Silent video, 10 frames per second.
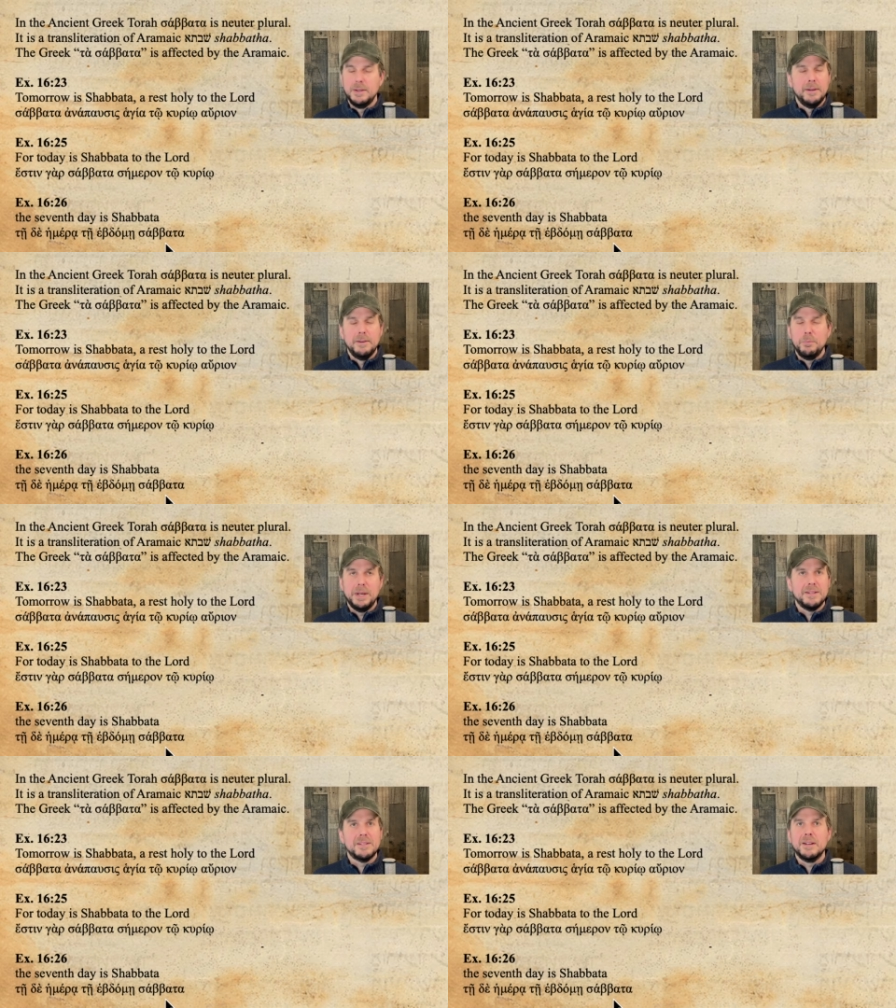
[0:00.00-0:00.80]
But
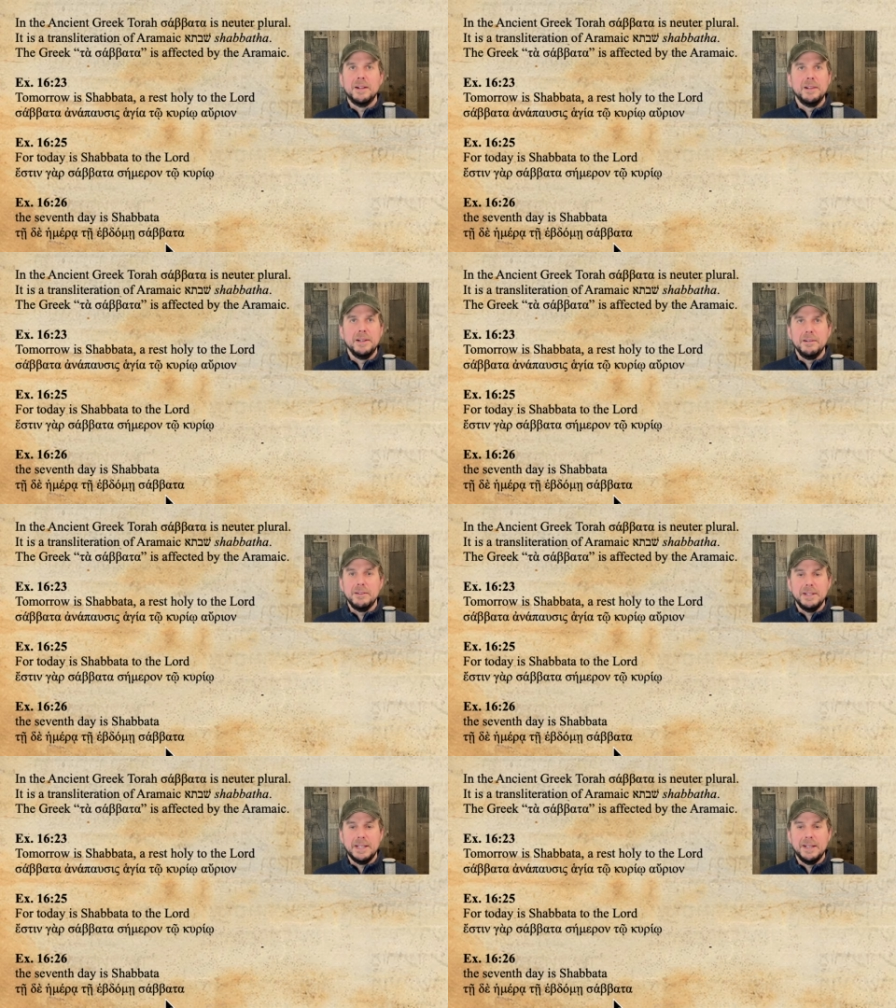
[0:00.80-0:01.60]
it's
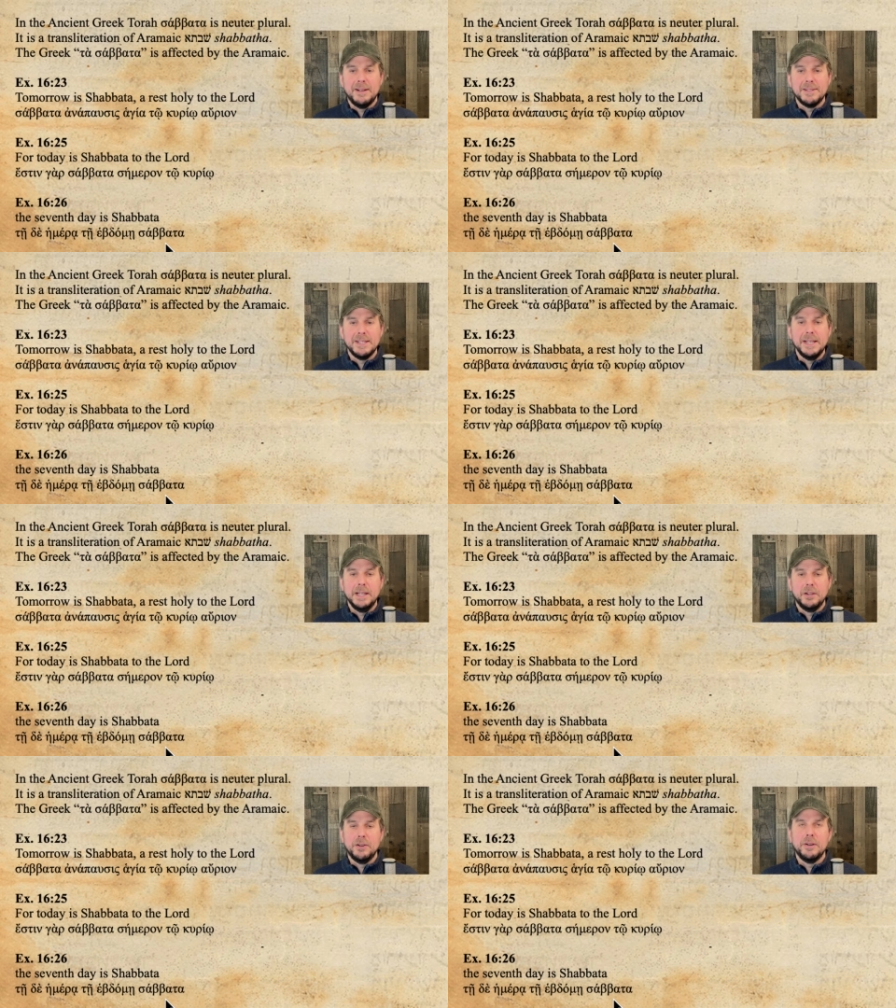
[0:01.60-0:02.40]
clearly a
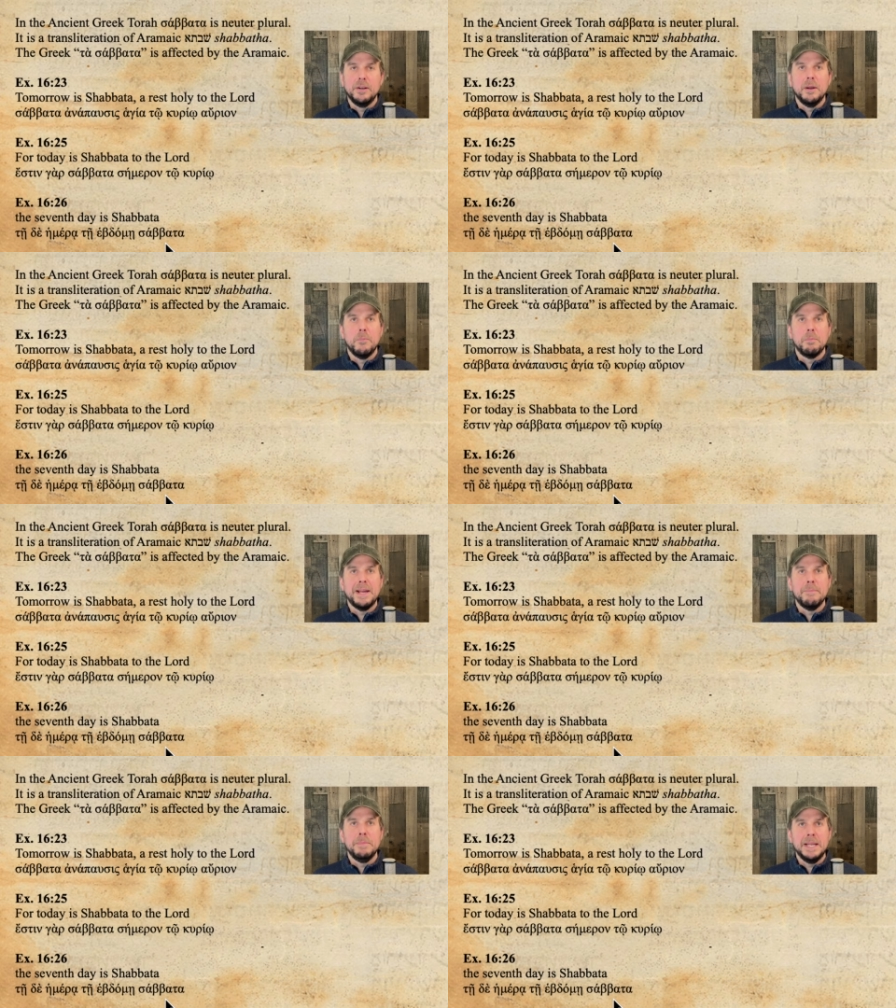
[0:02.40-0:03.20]
singular by
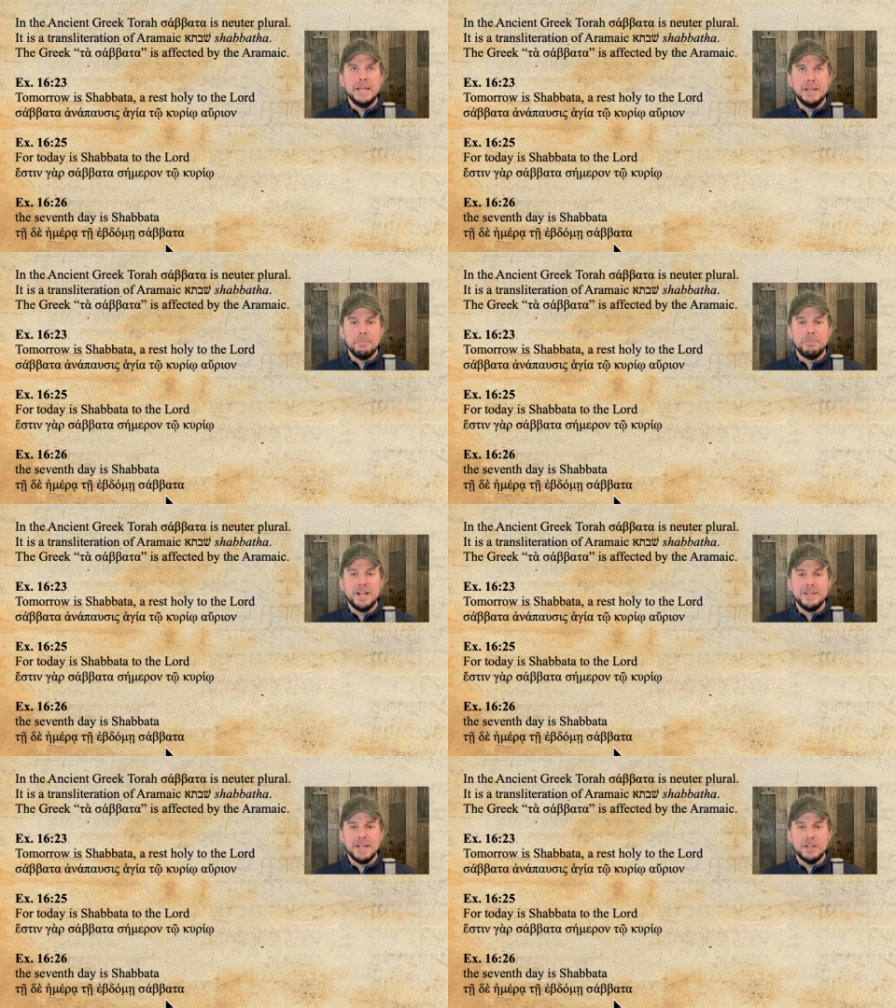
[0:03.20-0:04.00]
meaning
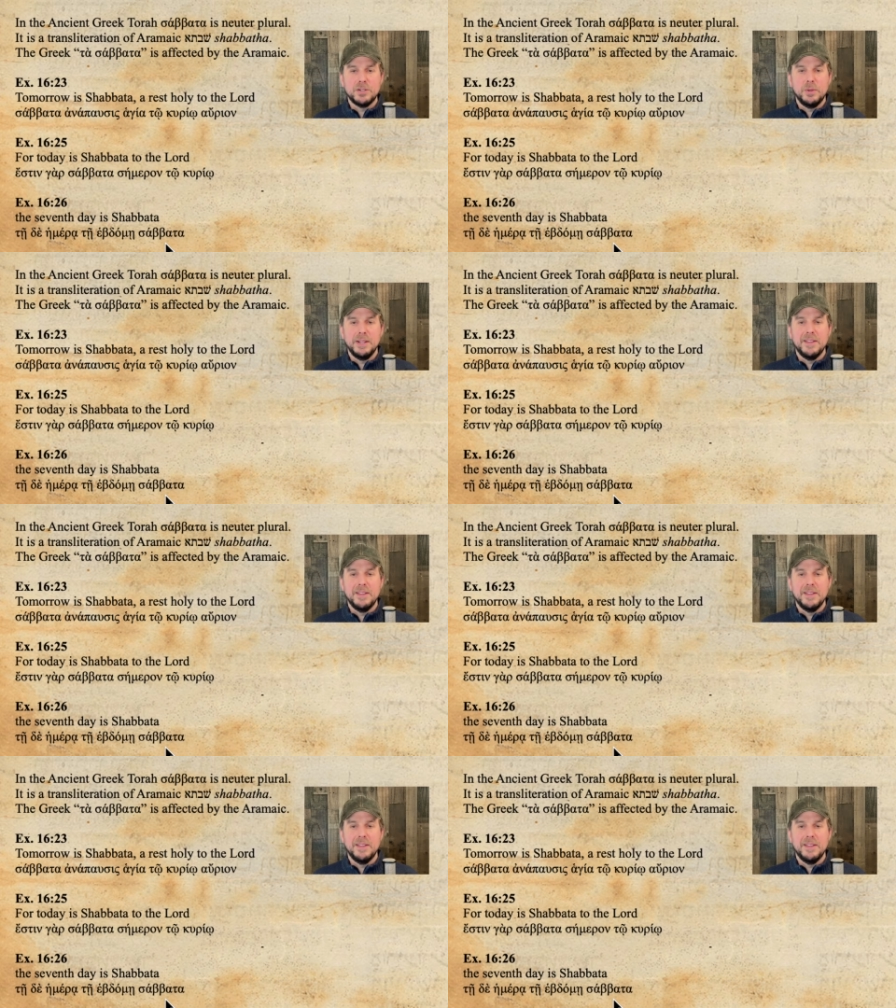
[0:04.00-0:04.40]
contextually.